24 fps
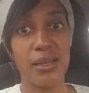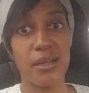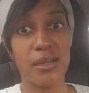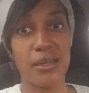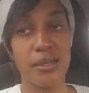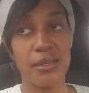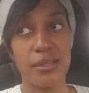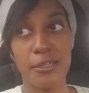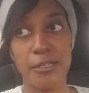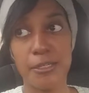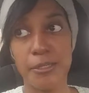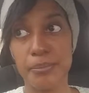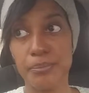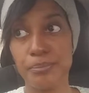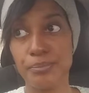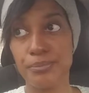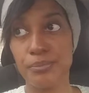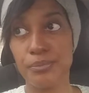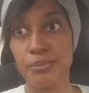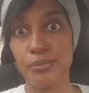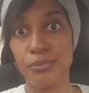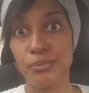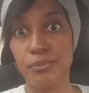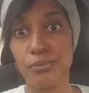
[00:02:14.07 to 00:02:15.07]

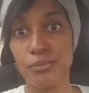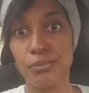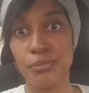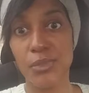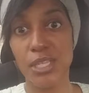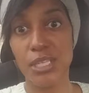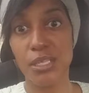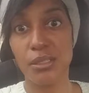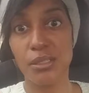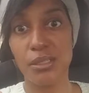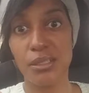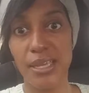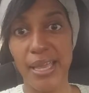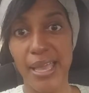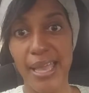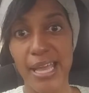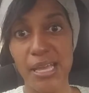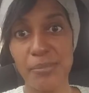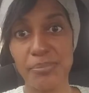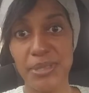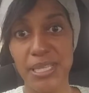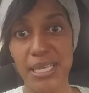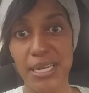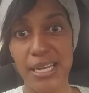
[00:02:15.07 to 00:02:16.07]
The
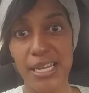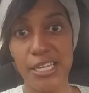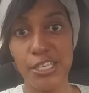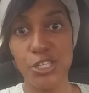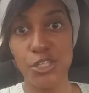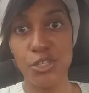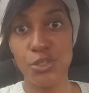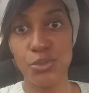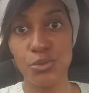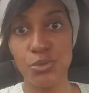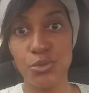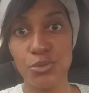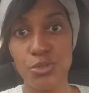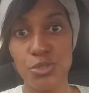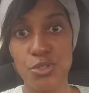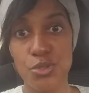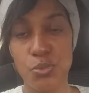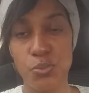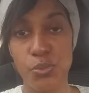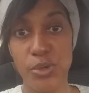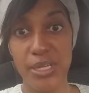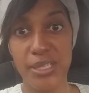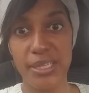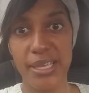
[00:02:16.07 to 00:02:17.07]
app that I use,
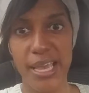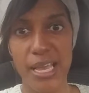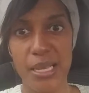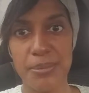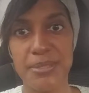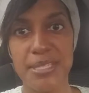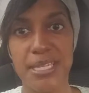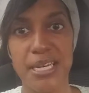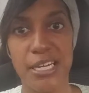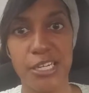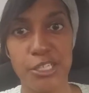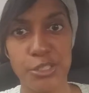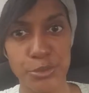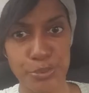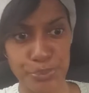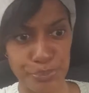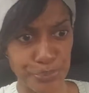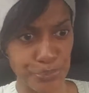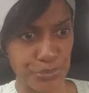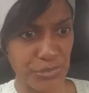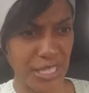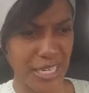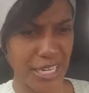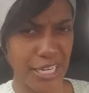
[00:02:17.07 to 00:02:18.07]
one of the apps
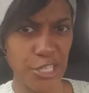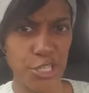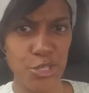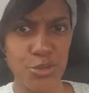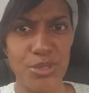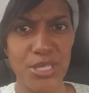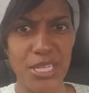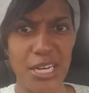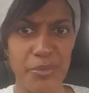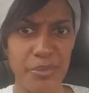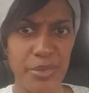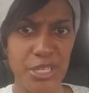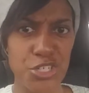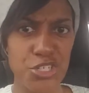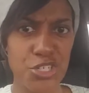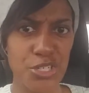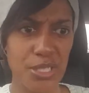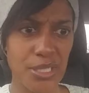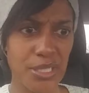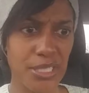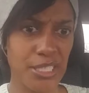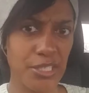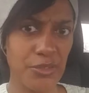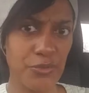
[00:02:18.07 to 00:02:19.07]
that I use that I mentioned
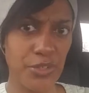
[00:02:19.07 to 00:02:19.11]
in another